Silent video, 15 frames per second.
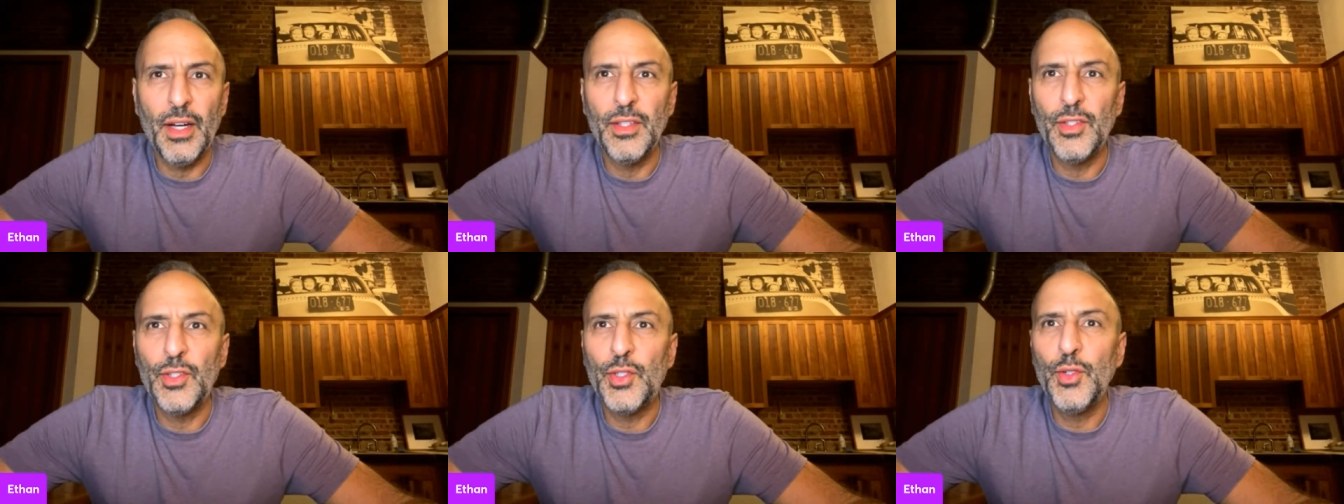
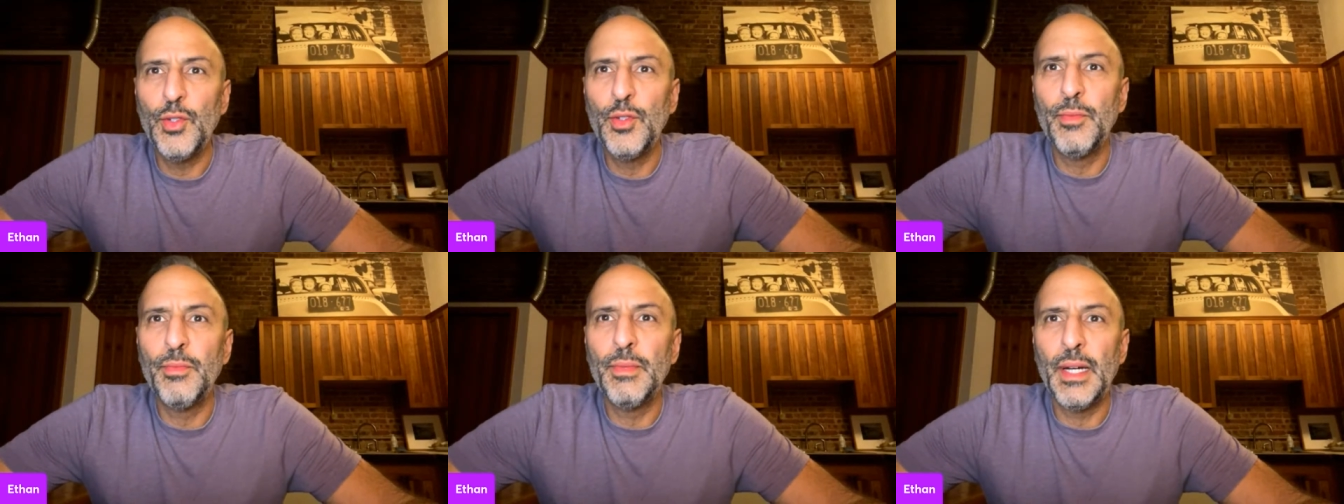on the
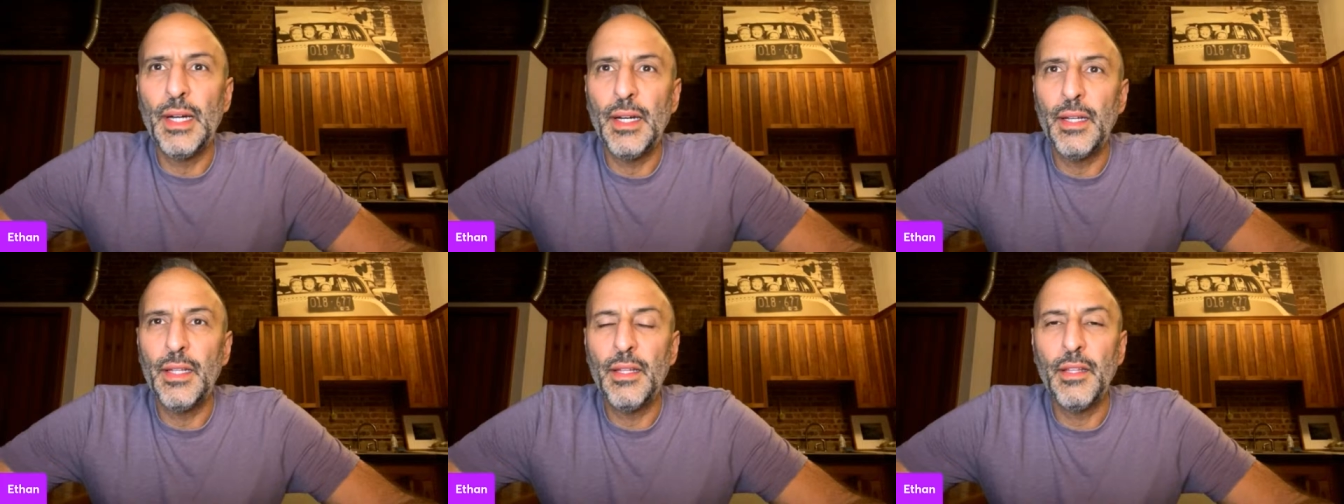Zoom,
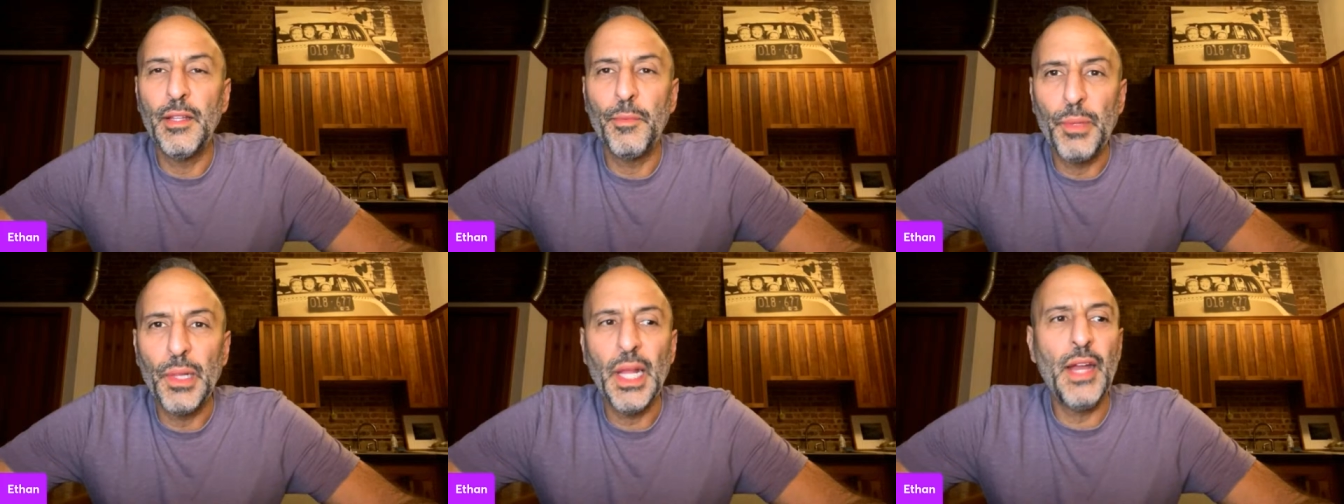the
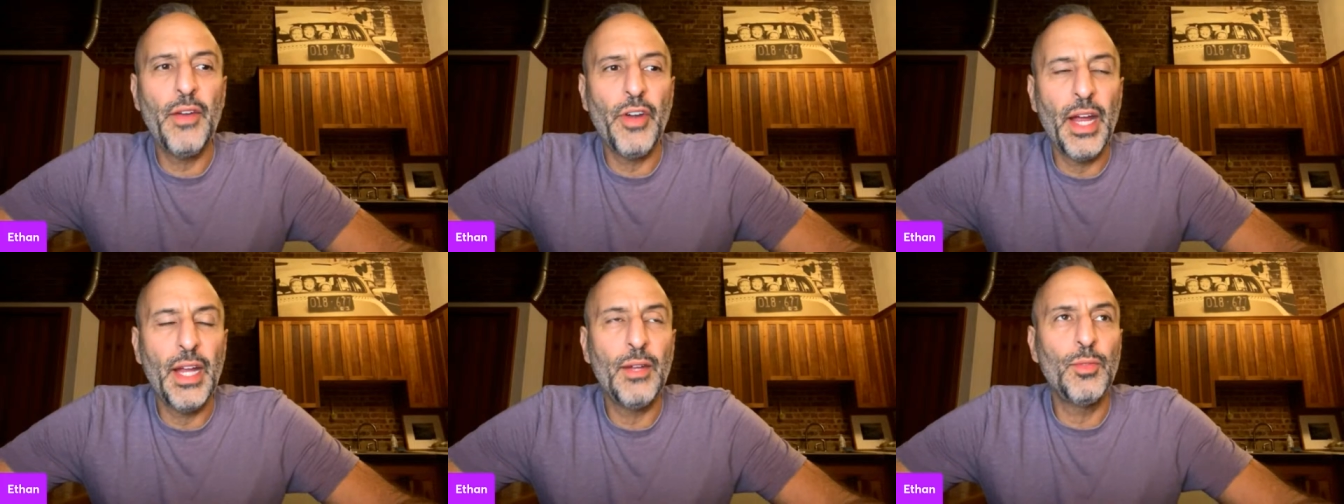
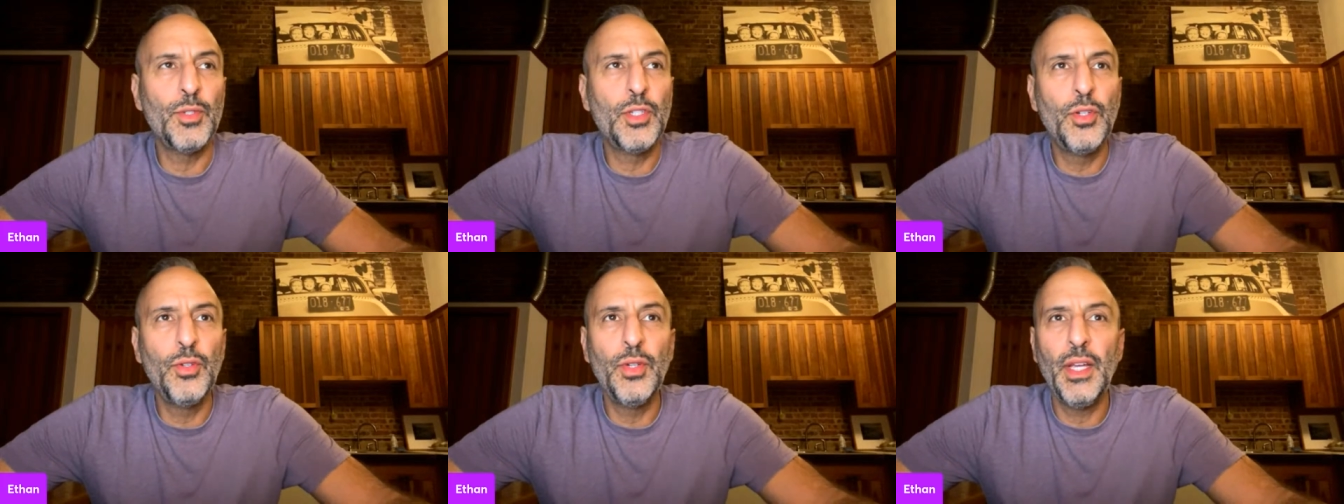playwright was
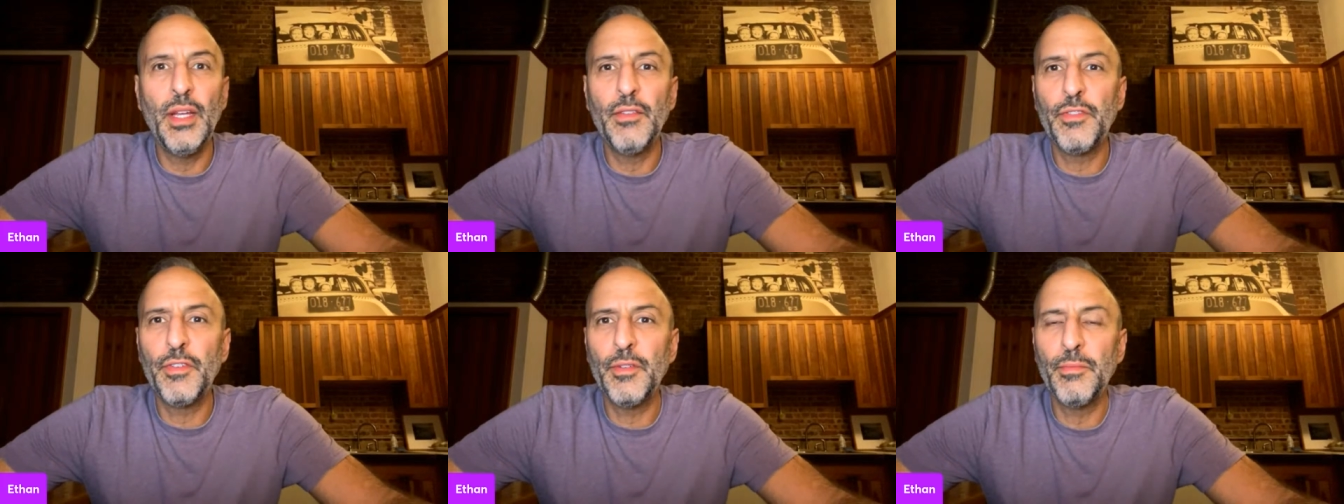tuning
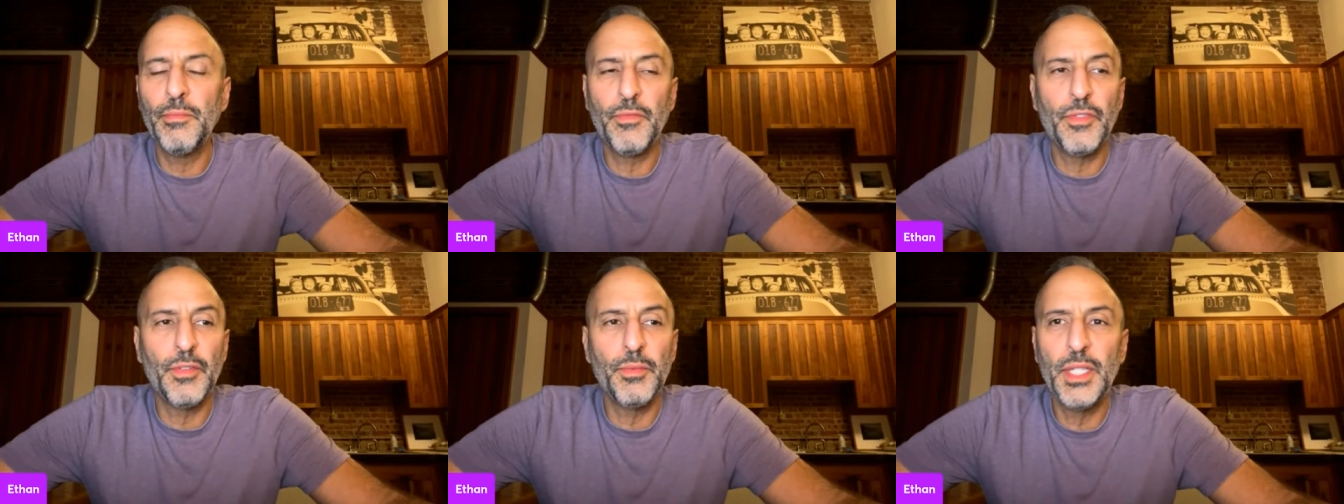in
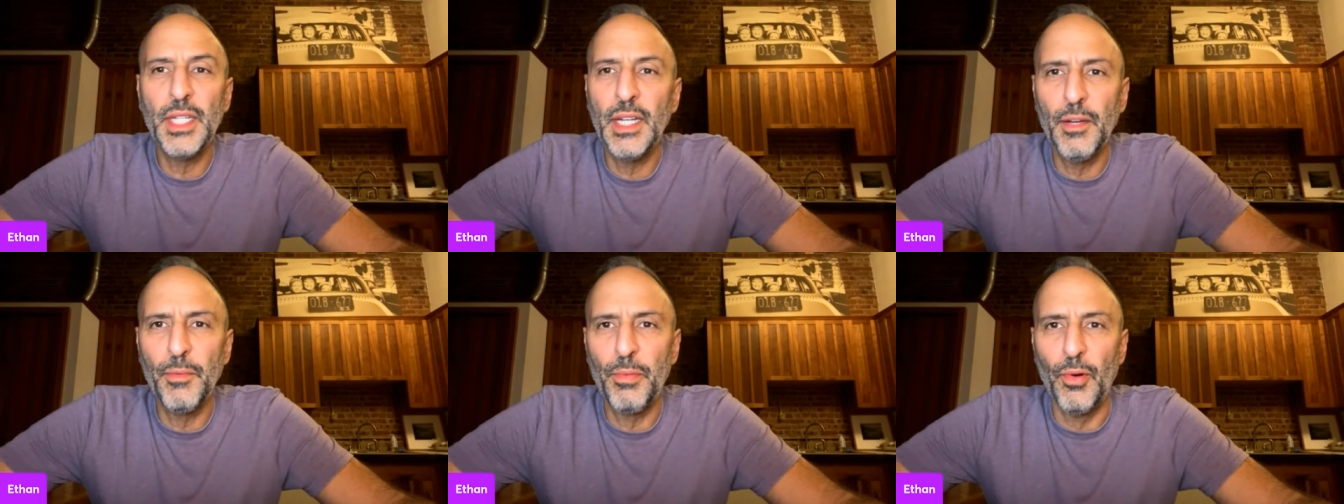from
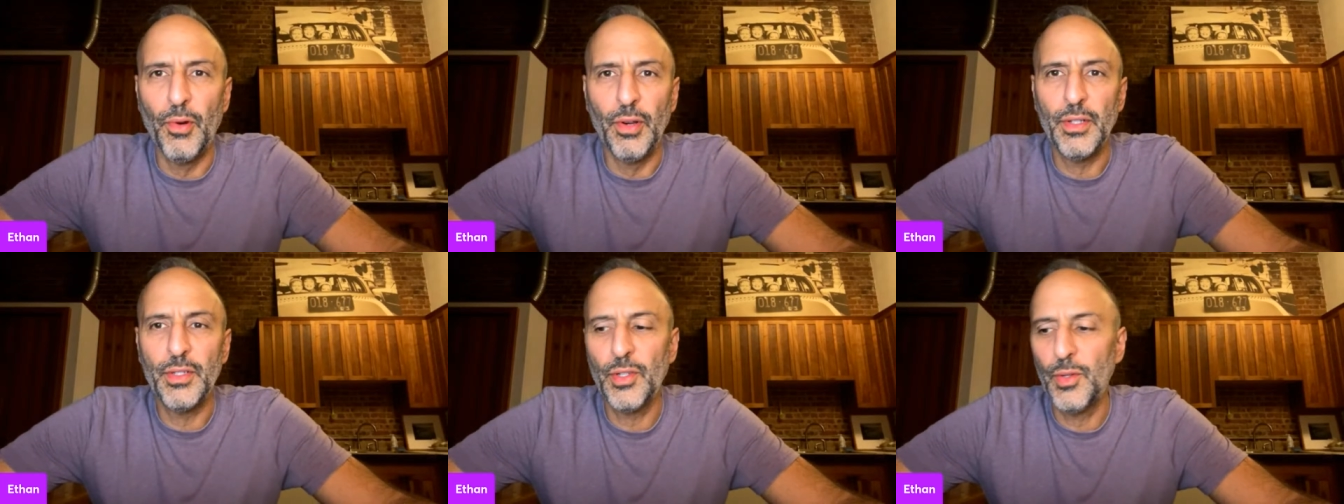
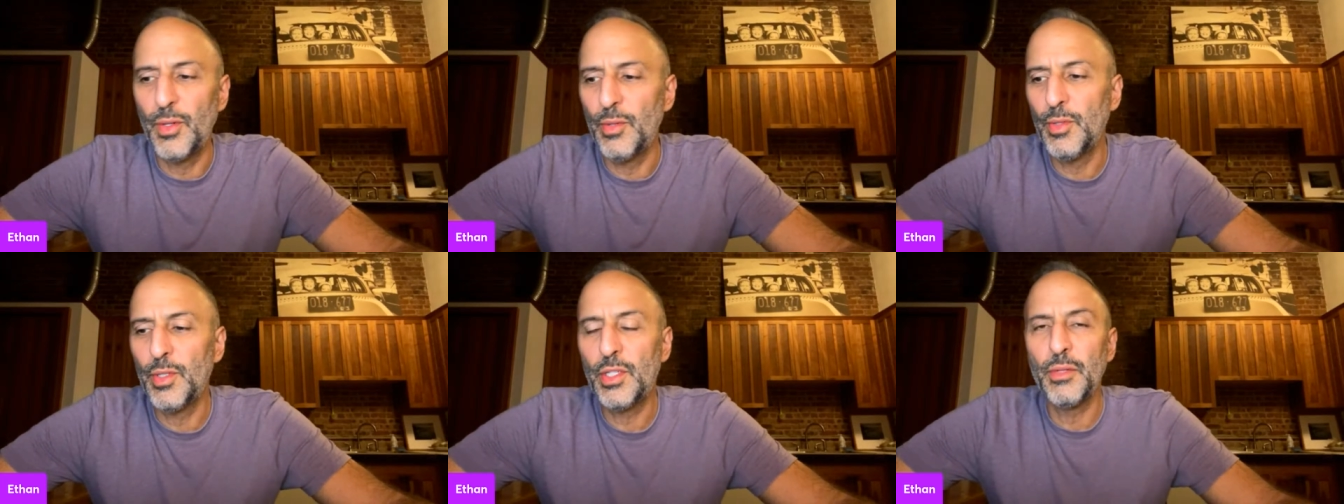Singapore, so
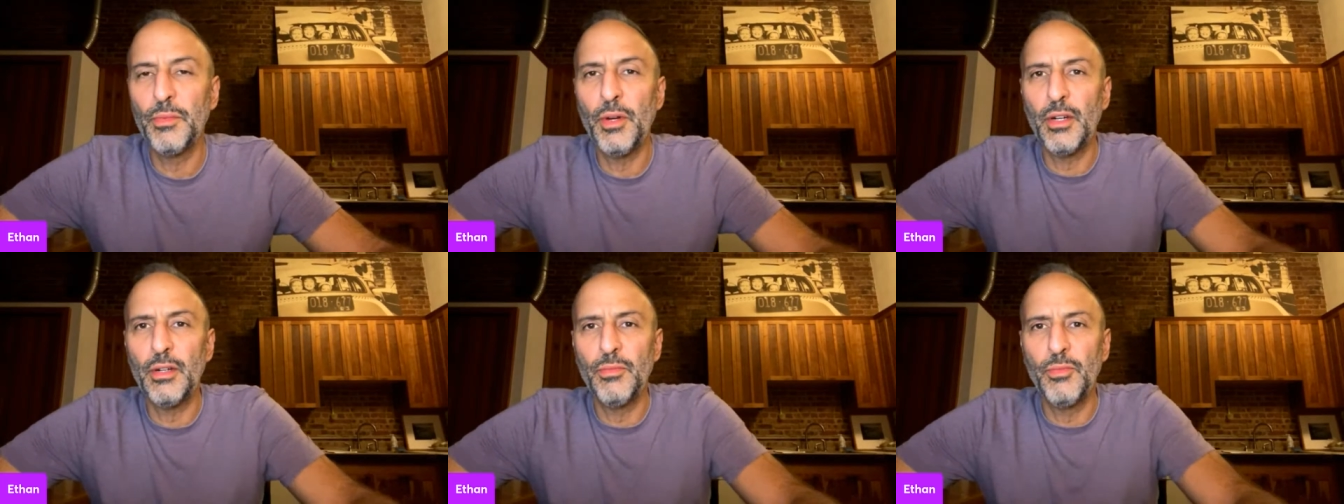it was
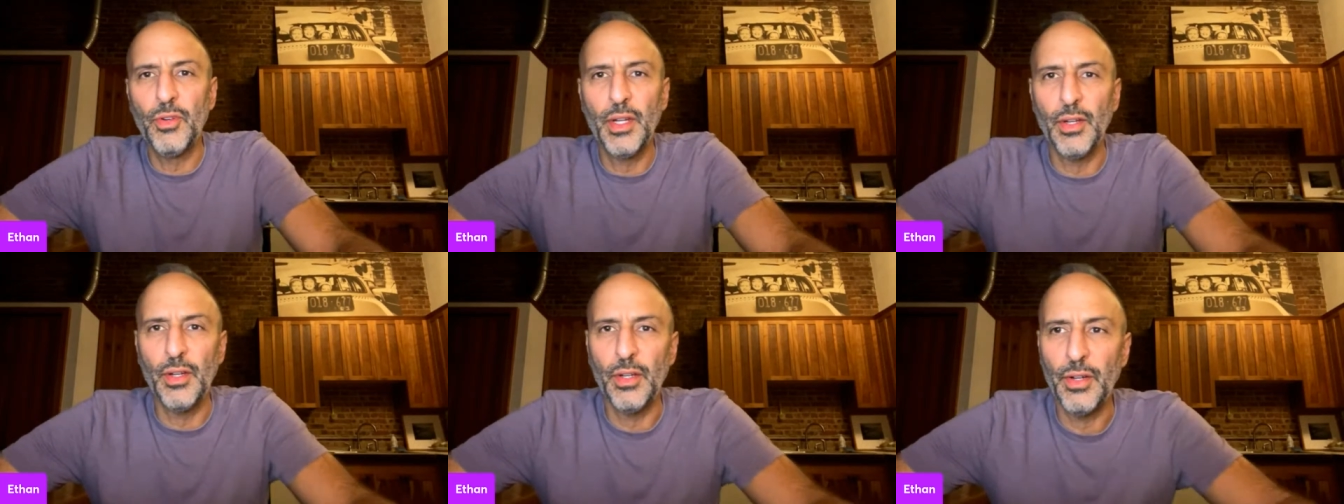tomorrow
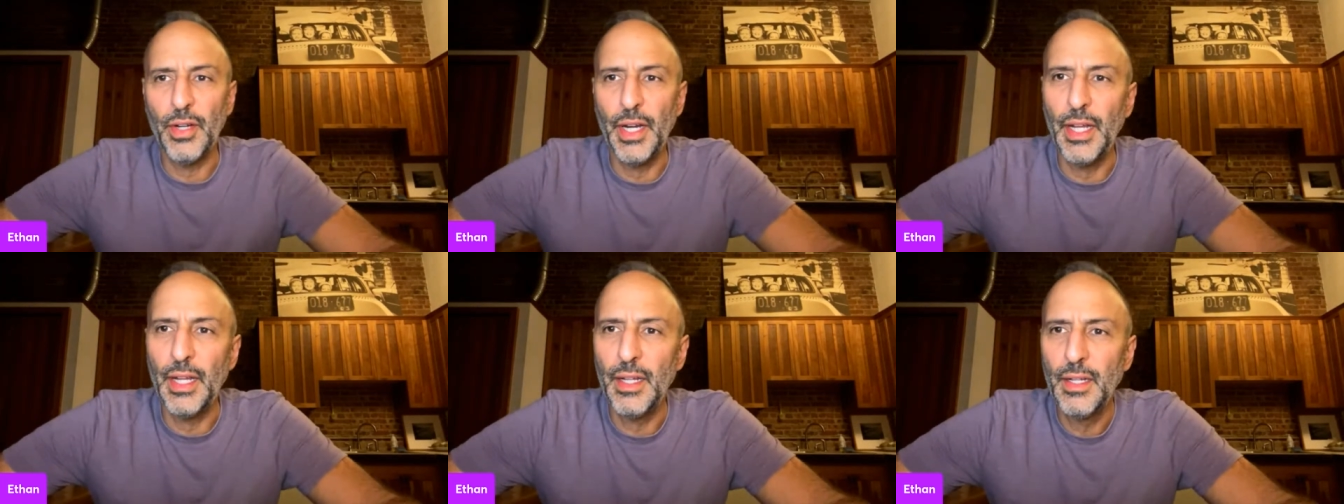morning already.